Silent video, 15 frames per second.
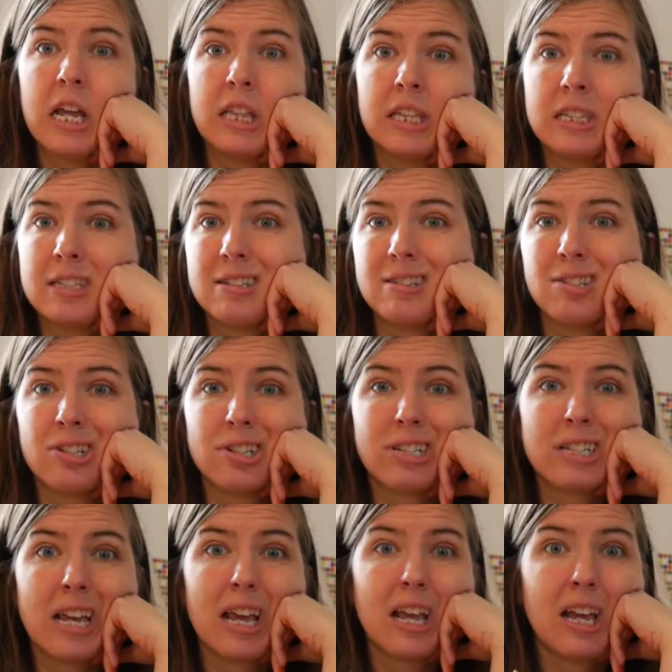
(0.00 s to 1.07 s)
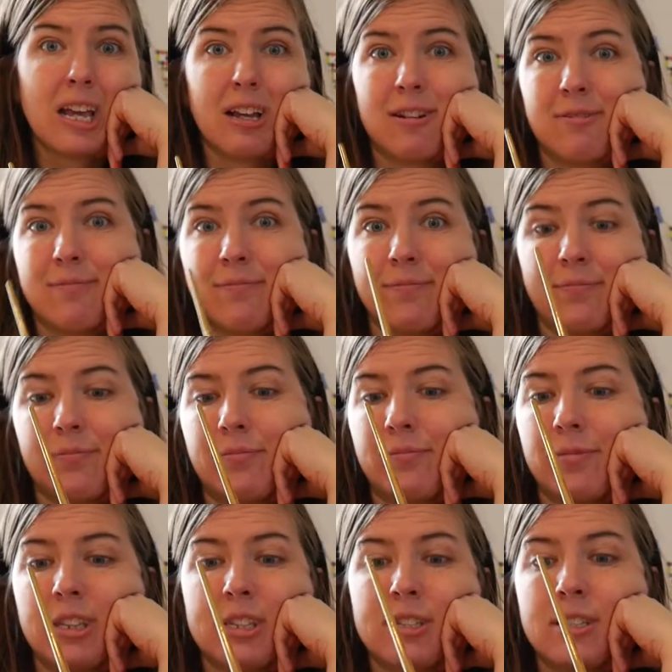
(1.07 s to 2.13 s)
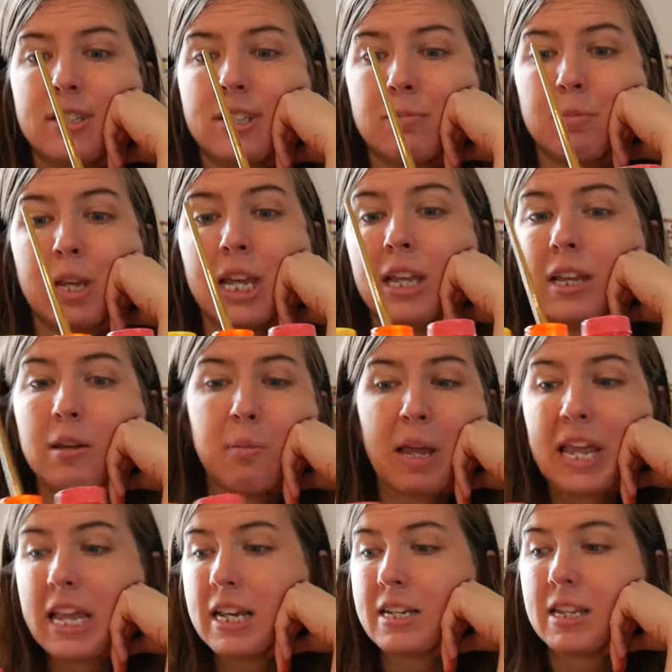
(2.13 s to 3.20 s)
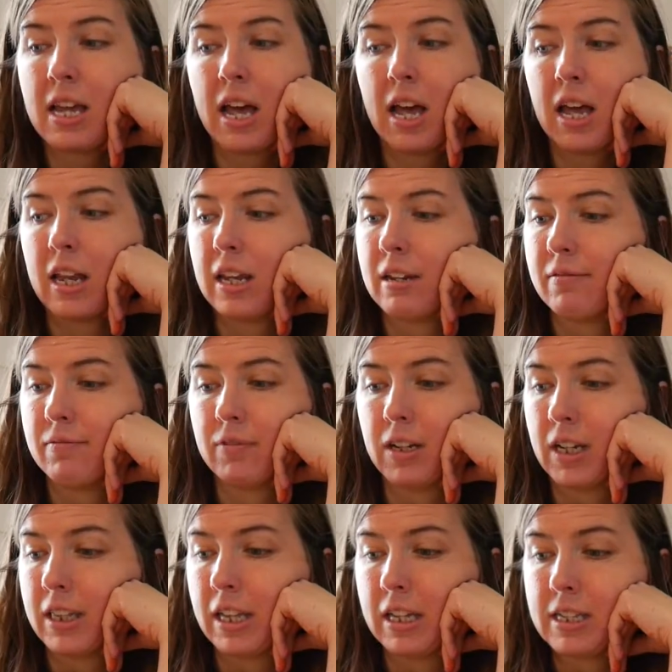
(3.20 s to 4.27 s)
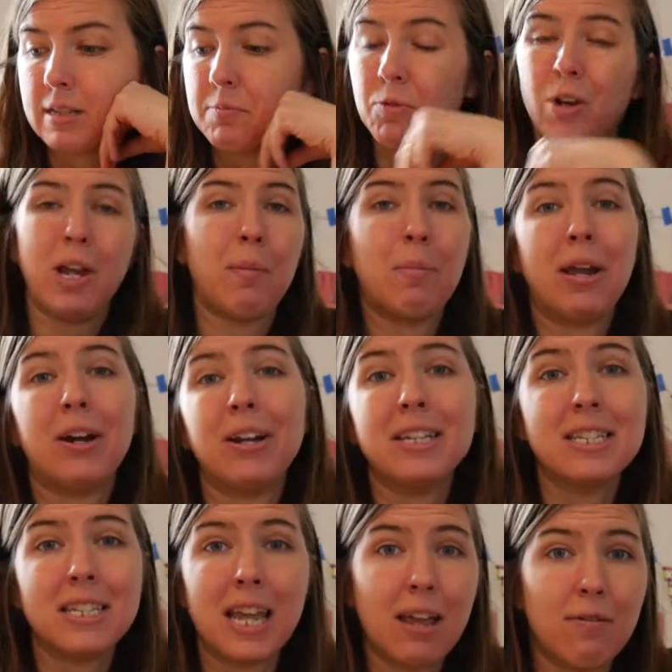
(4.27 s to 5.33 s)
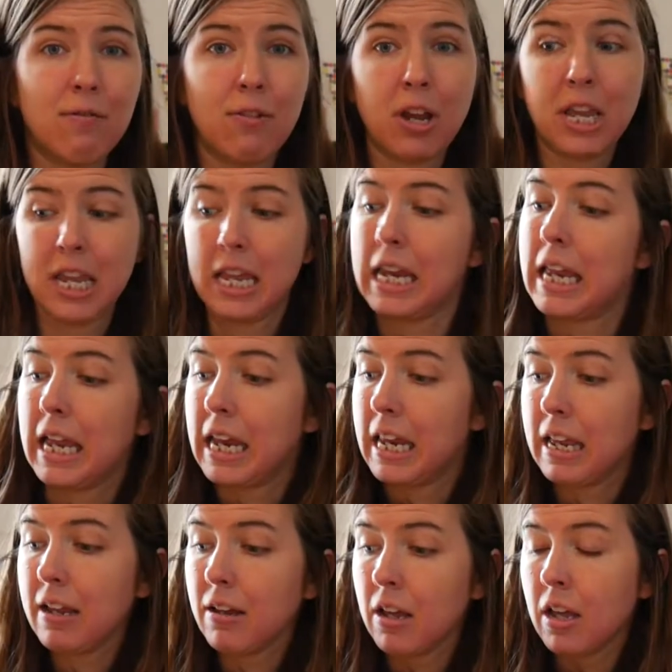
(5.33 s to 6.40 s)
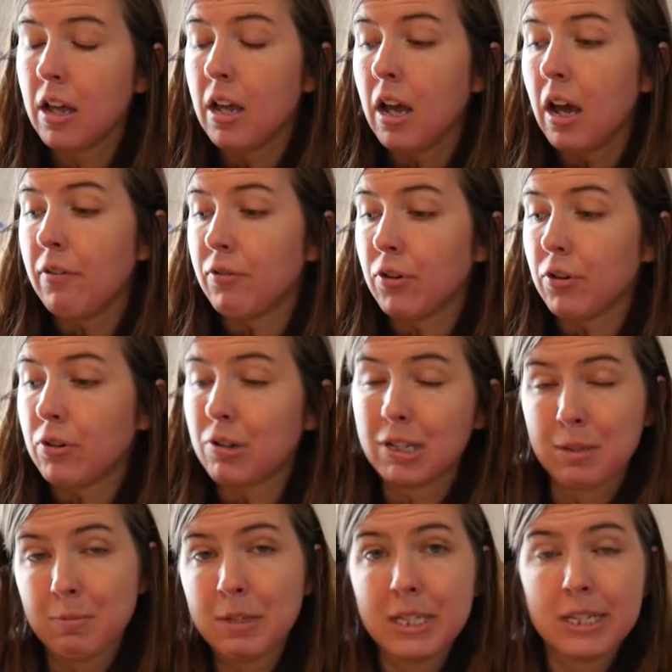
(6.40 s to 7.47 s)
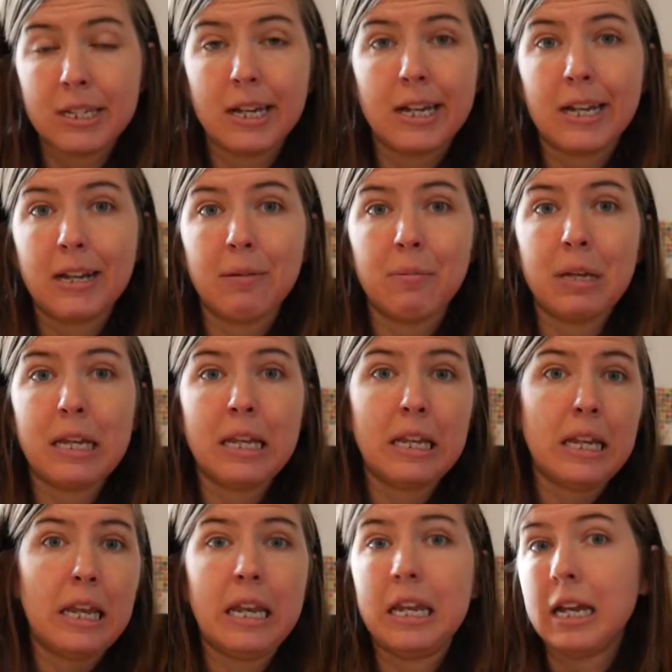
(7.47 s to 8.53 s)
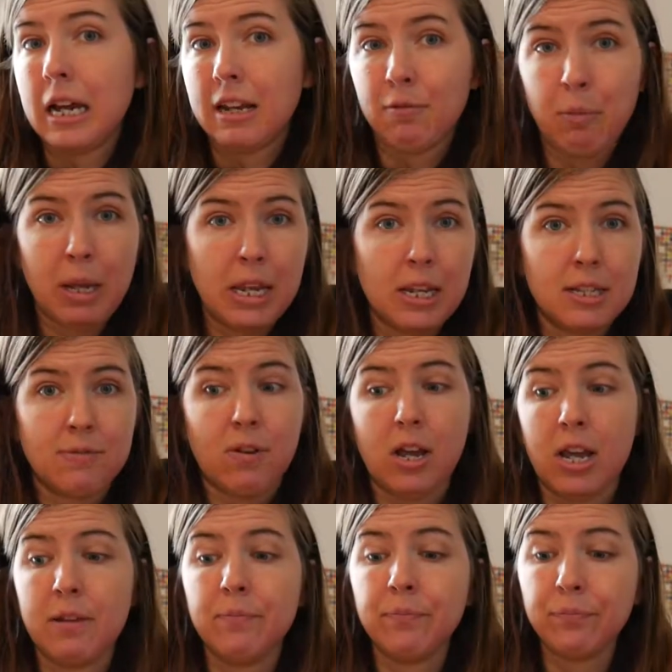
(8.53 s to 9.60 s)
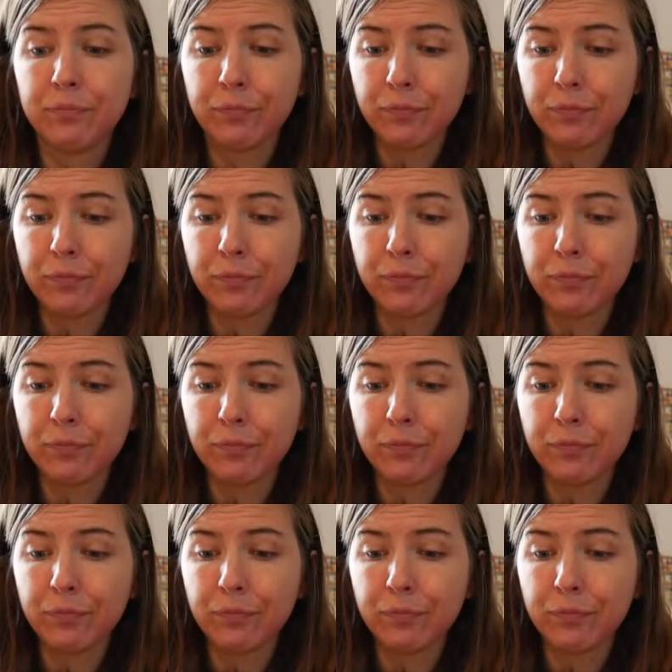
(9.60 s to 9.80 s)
This is just like, this is some kid paint that I think some grandparents gave Frankie and Annie for Christmas. Um, it, any kind of paint is fine.